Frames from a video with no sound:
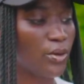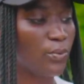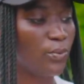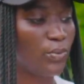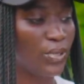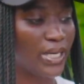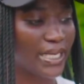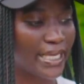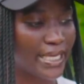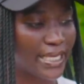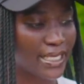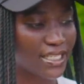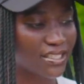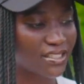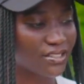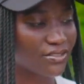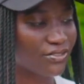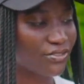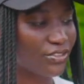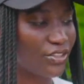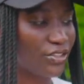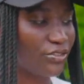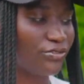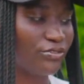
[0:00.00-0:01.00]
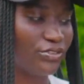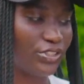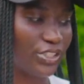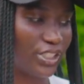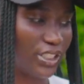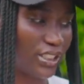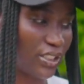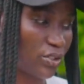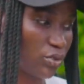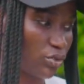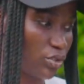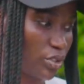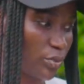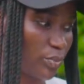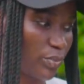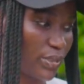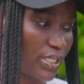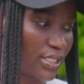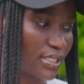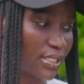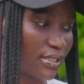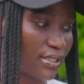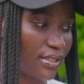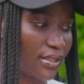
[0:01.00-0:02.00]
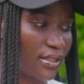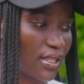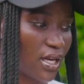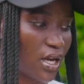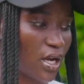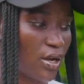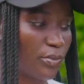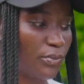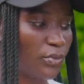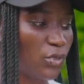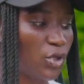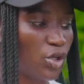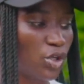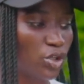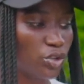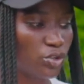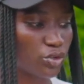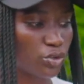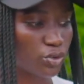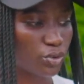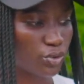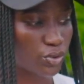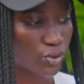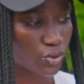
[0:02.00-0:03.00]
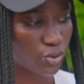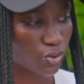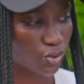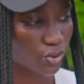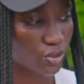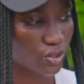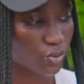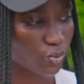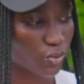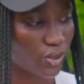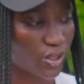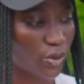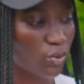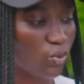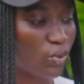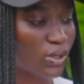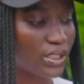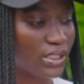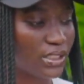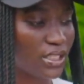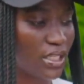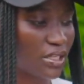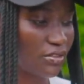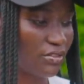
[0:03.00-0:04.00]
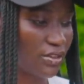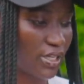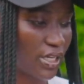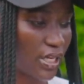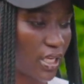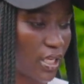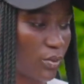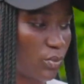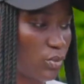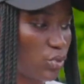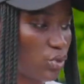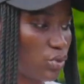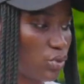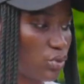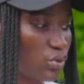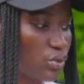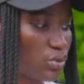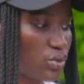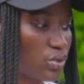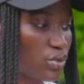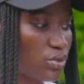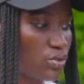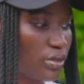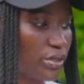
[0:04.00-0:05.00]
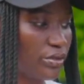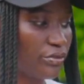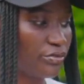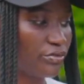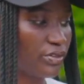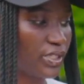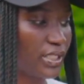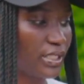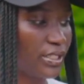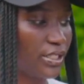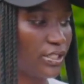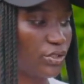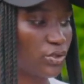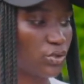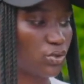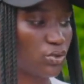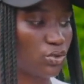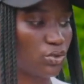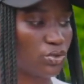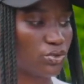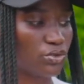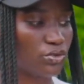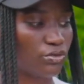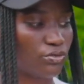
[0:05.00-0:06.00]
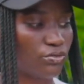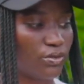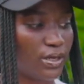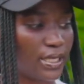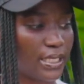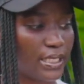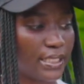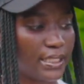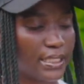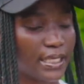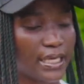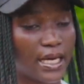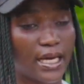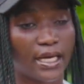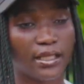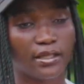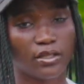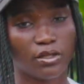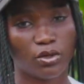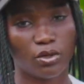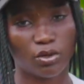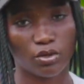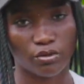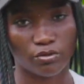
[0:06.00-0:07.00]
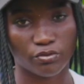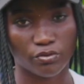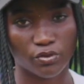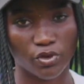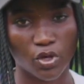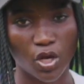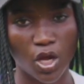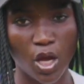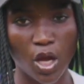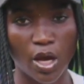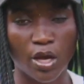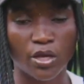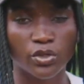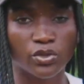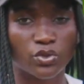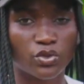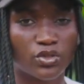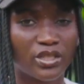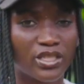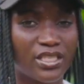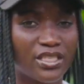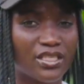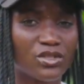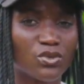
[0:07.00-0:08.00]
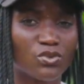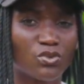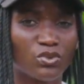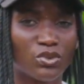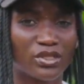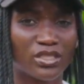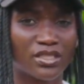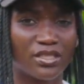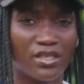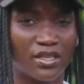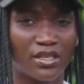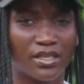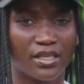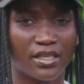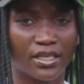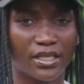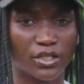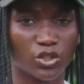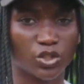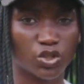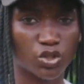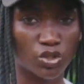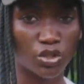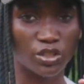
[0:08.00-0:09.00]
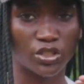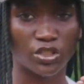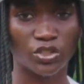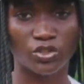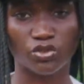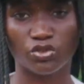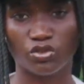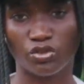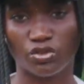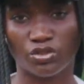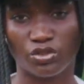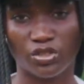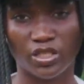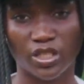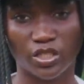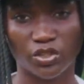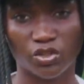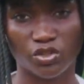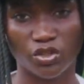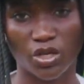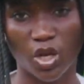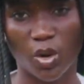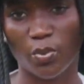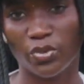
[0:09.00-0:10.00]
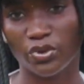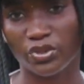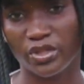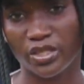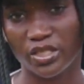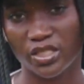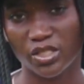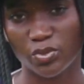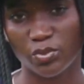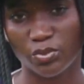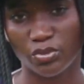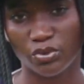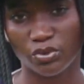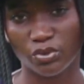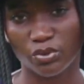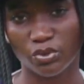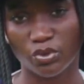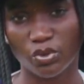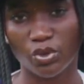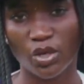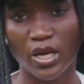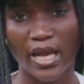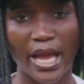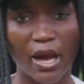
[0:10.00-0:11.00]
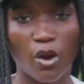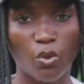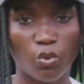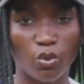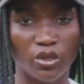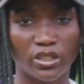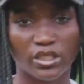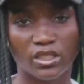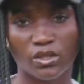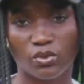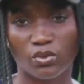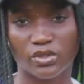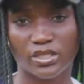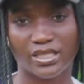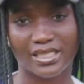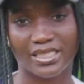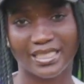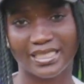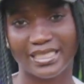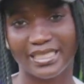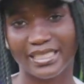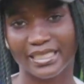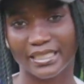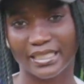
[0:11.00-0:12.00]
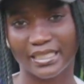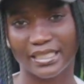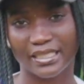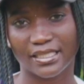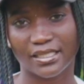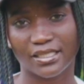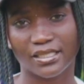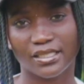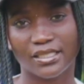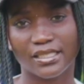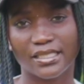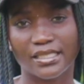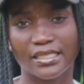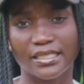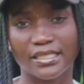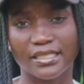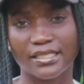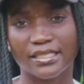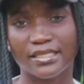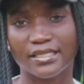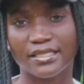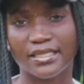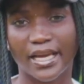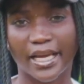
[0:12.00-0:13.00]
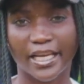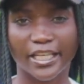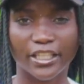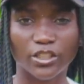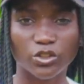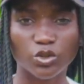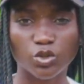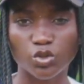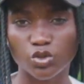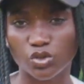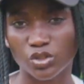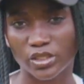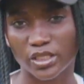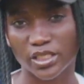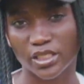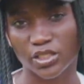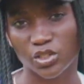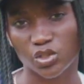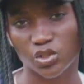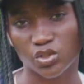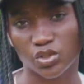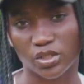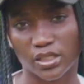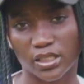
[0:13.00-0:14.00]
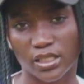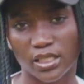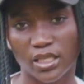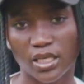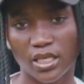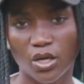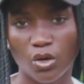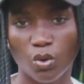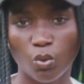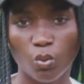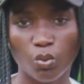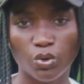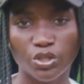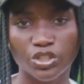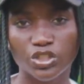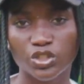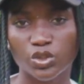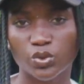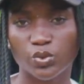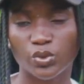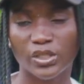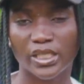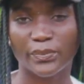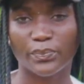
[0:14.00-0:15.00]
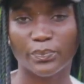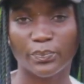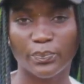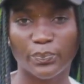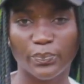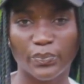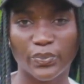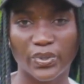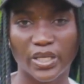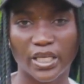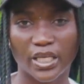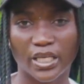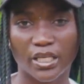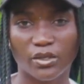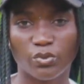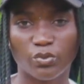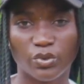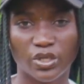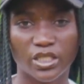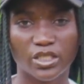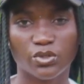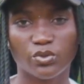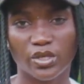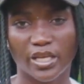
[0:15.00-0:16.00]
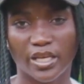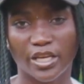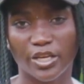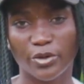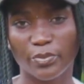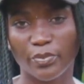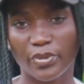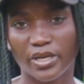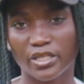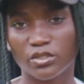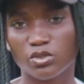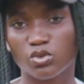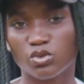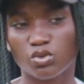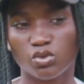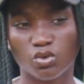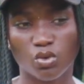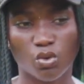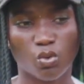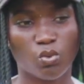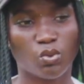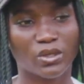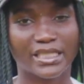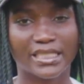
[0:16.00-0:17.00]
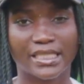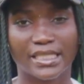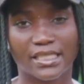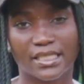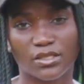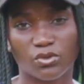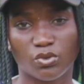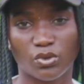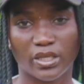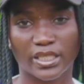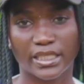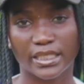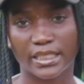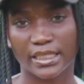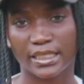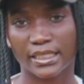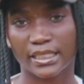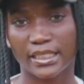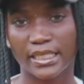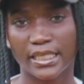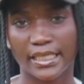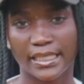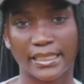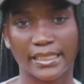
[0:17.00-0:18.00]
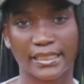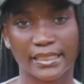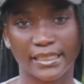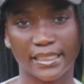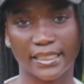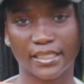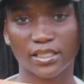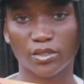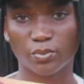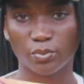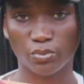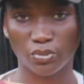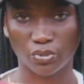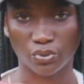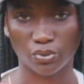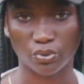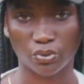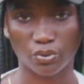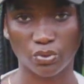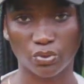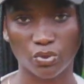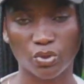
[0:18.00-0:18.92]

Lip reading: Please feel free to replace the term true source with whatever name you use to refer the source of light and love. So this was a short introduction about this book. What I was reading this is the introduction, which will help us to know what is writing in this book.